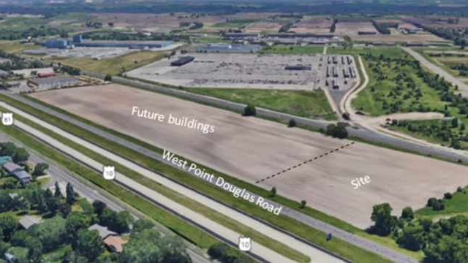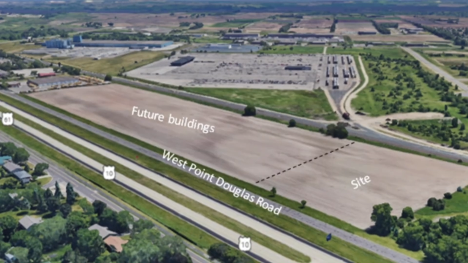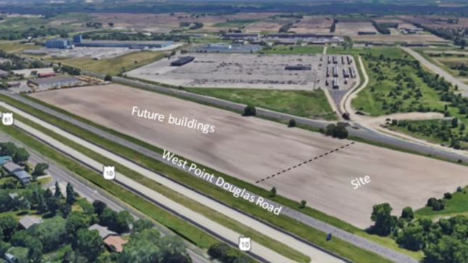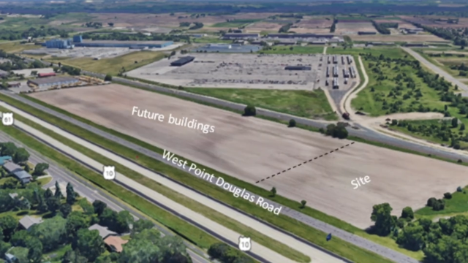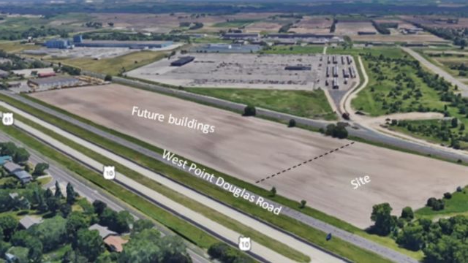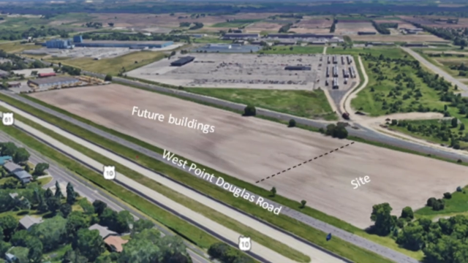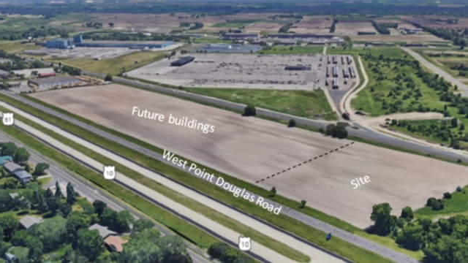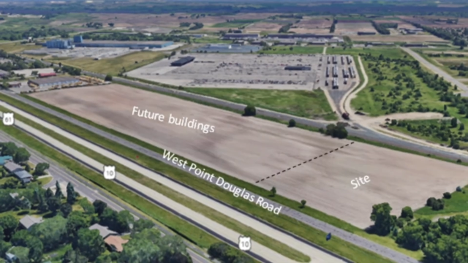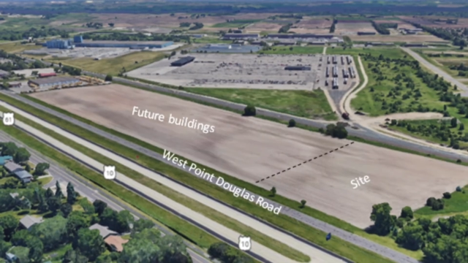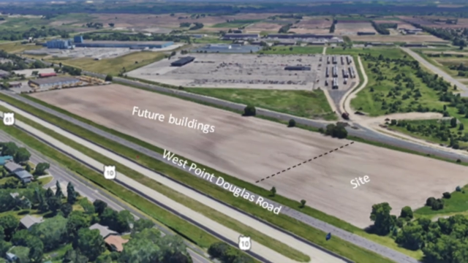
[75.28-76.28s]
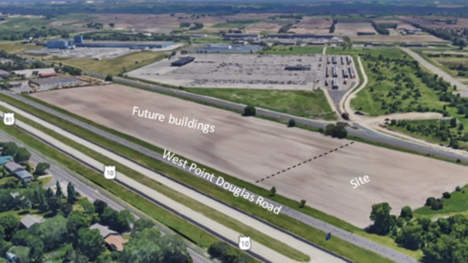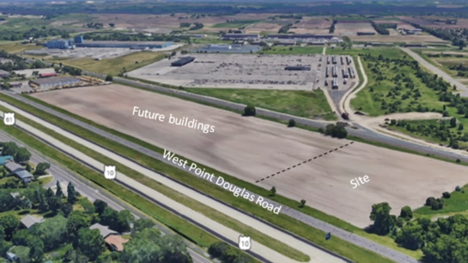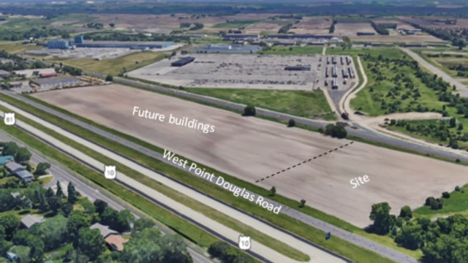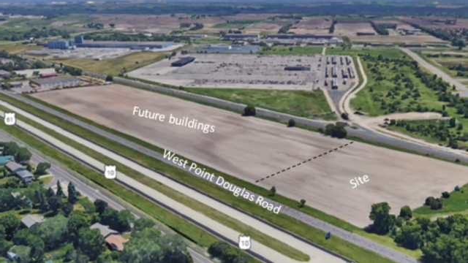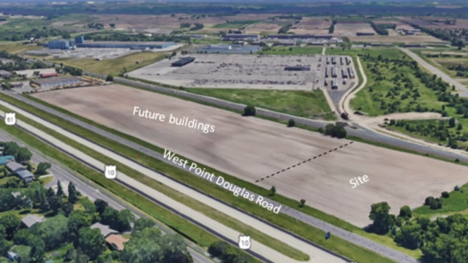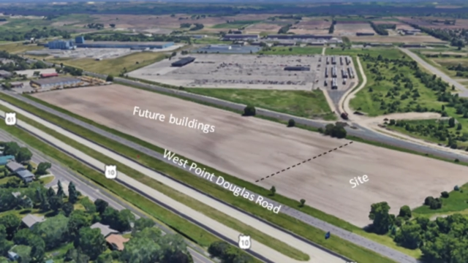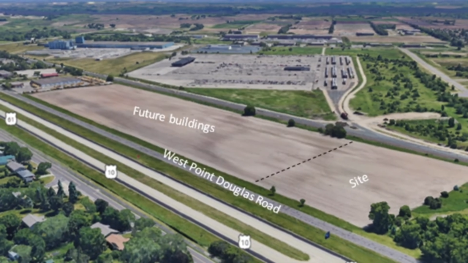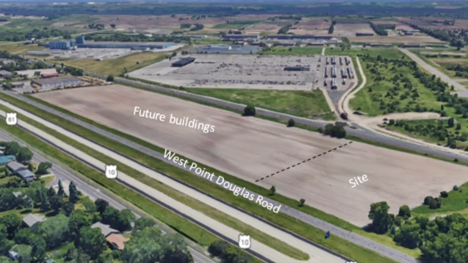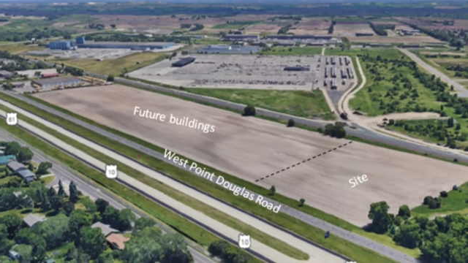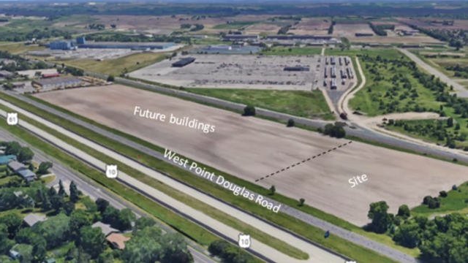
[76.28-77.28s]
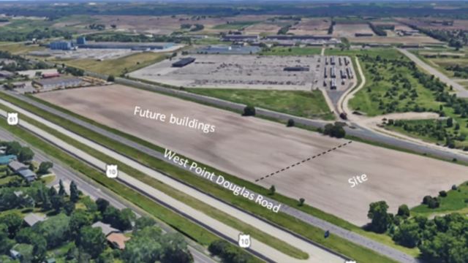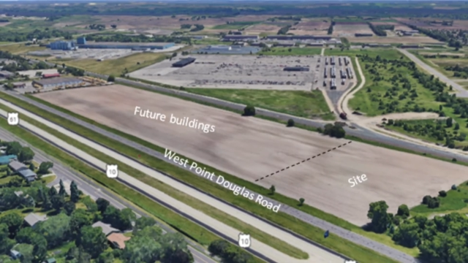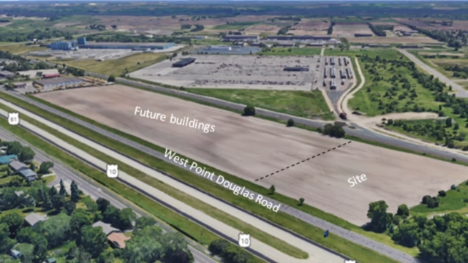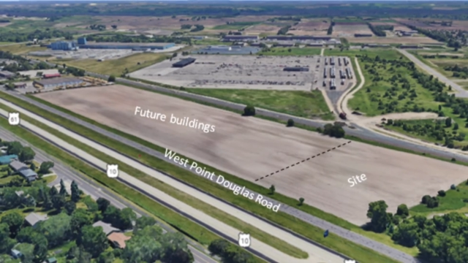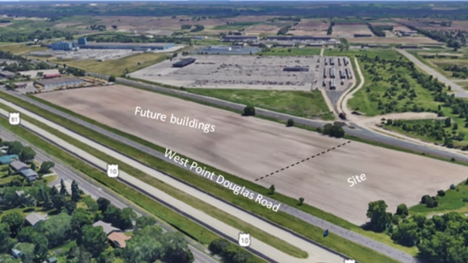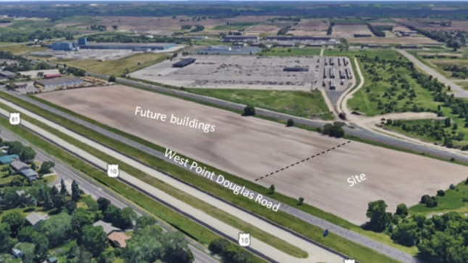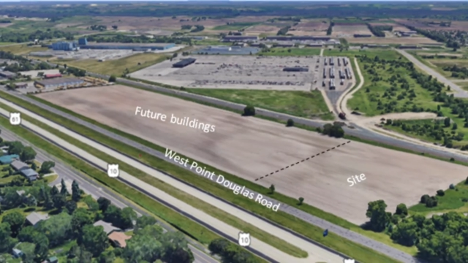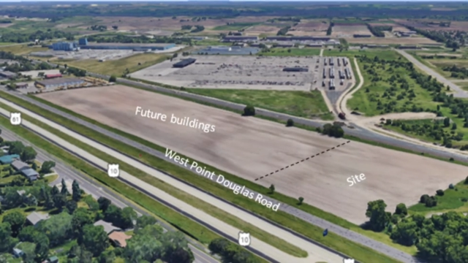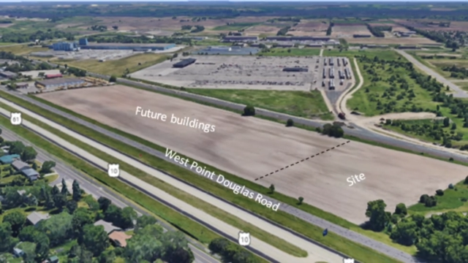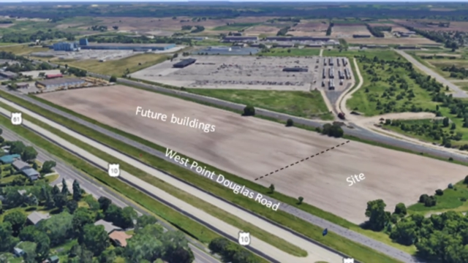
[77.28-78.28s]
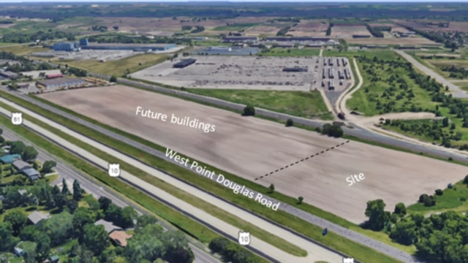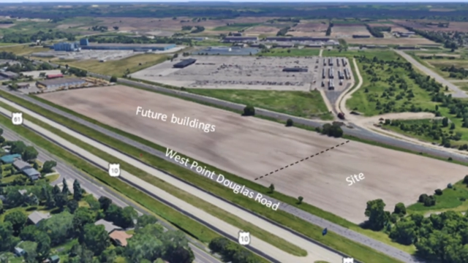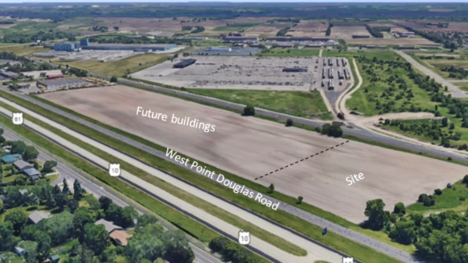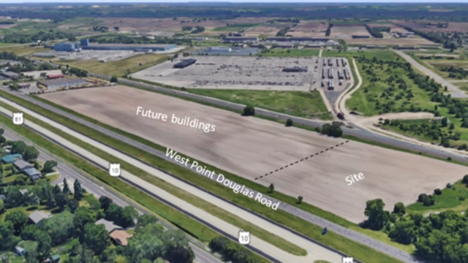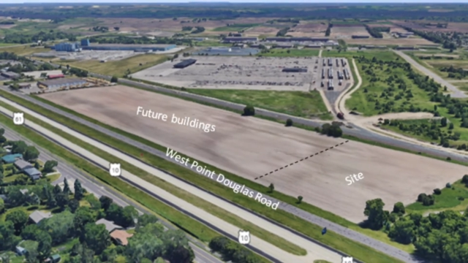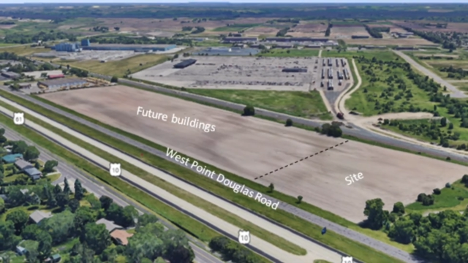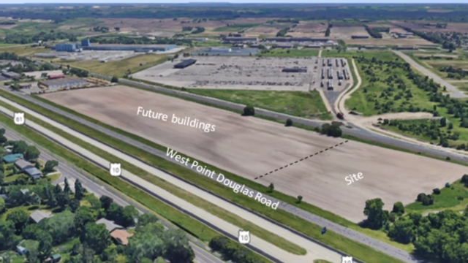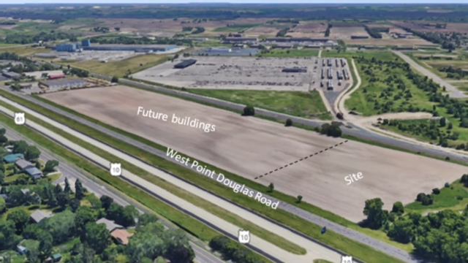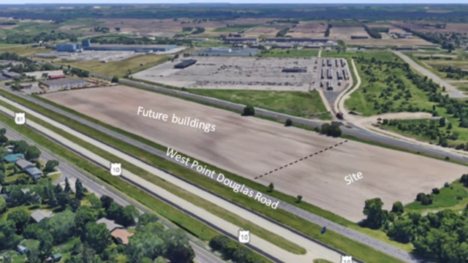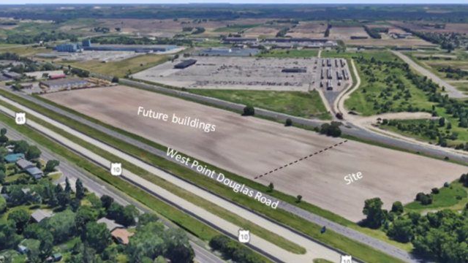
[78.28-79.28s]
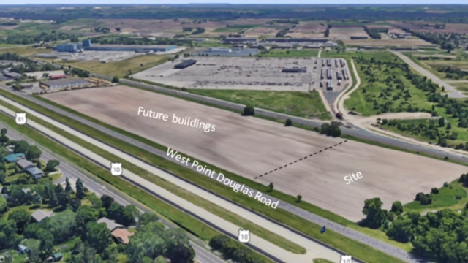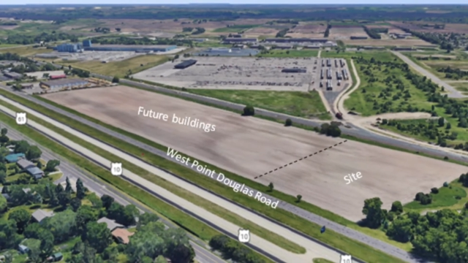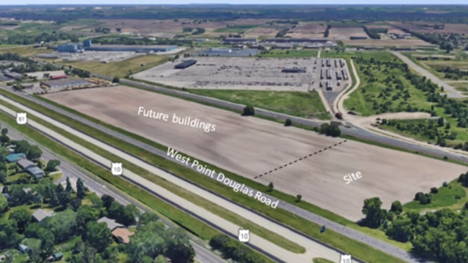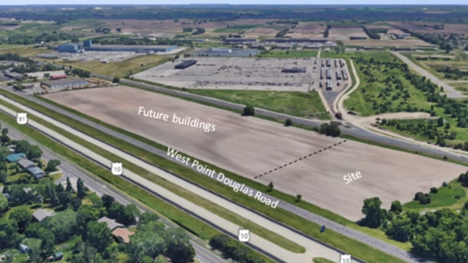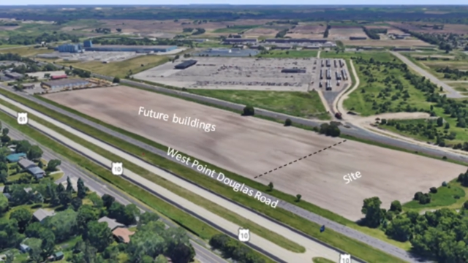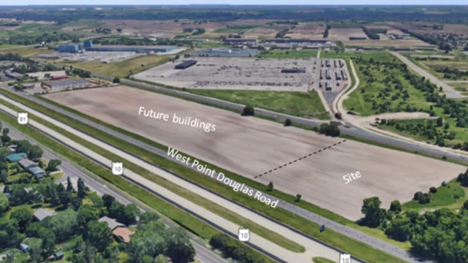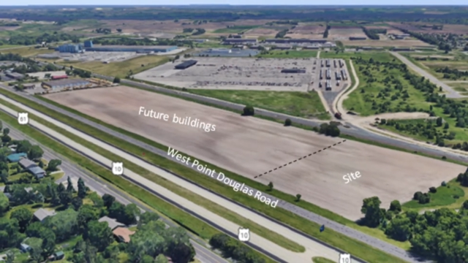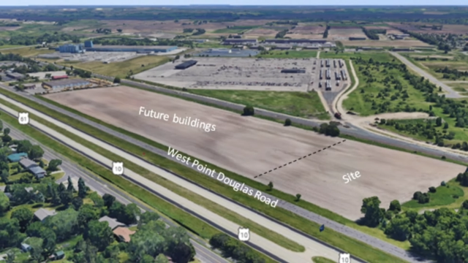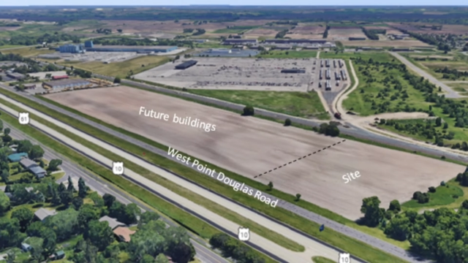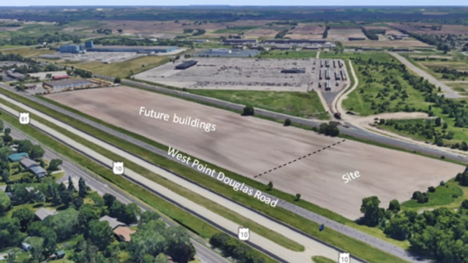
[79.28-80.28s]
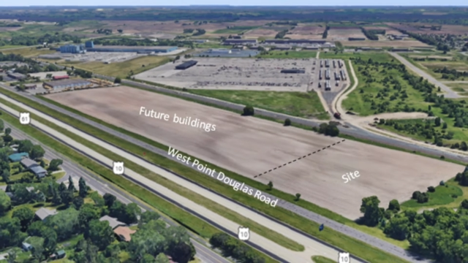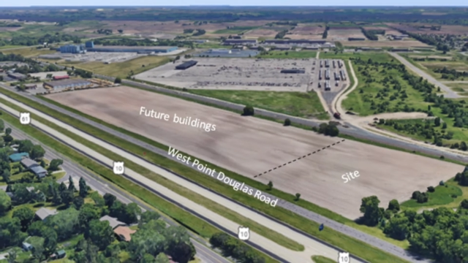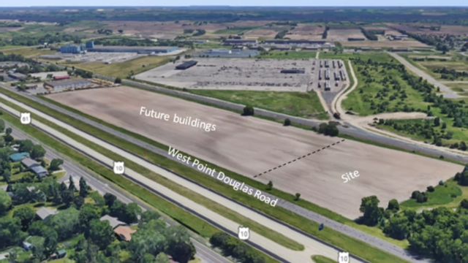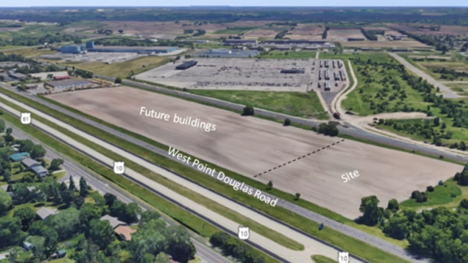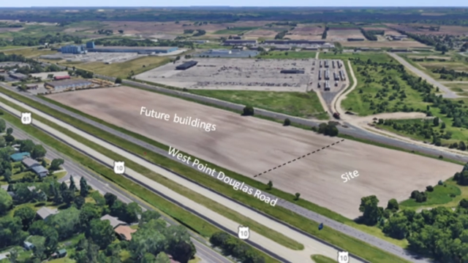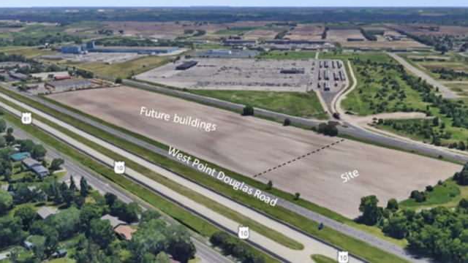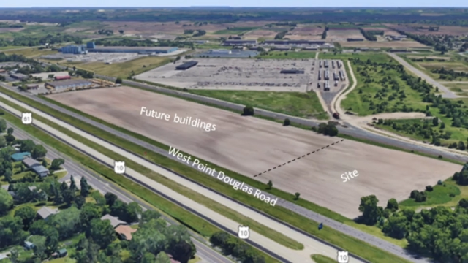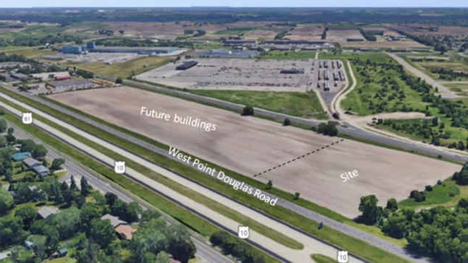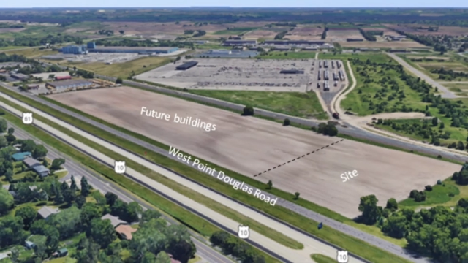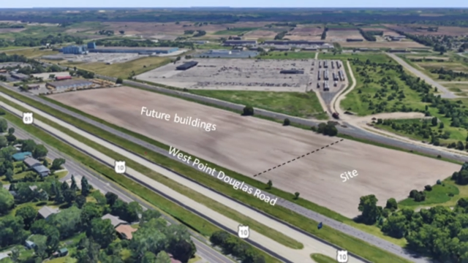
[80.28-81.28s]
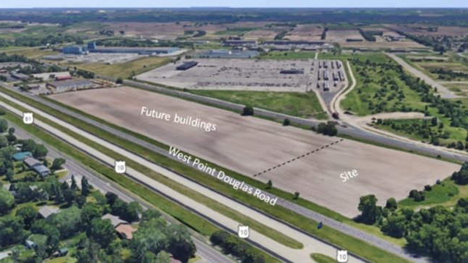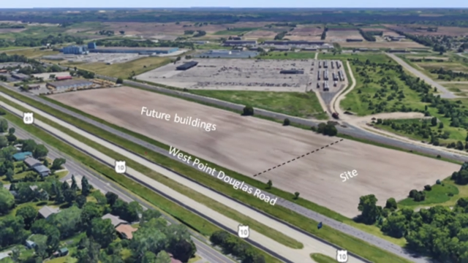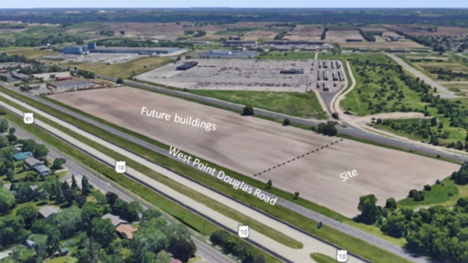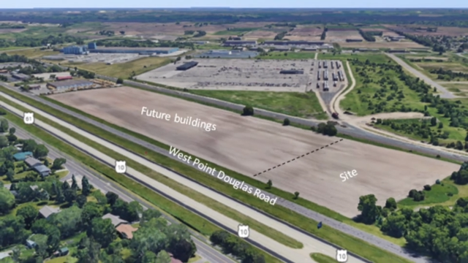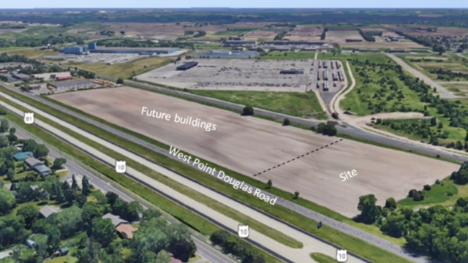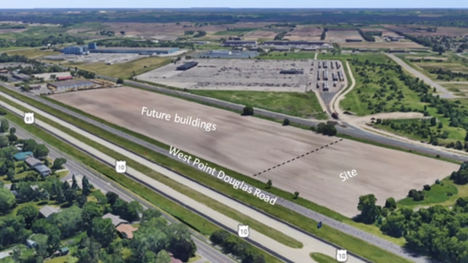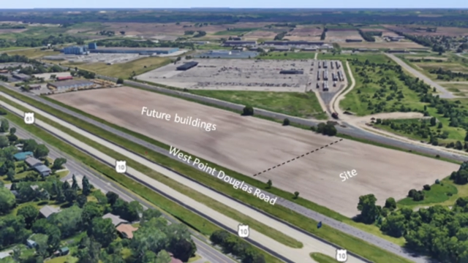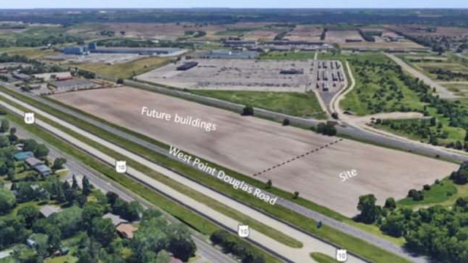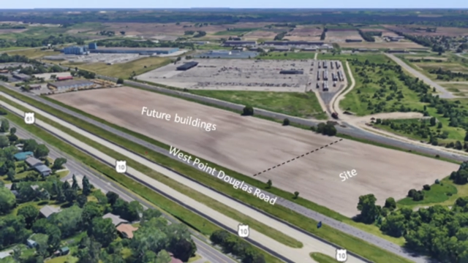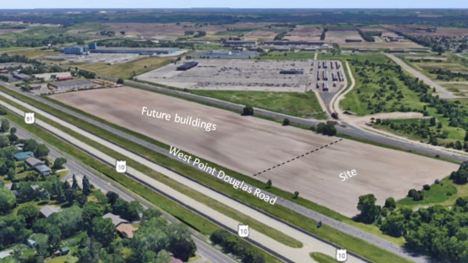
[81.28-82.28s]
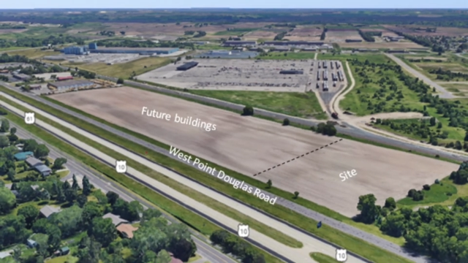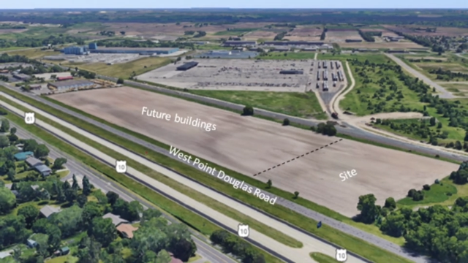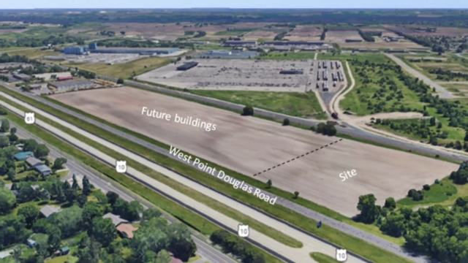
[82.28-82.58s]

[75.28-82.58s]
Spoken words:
(no speaker visible)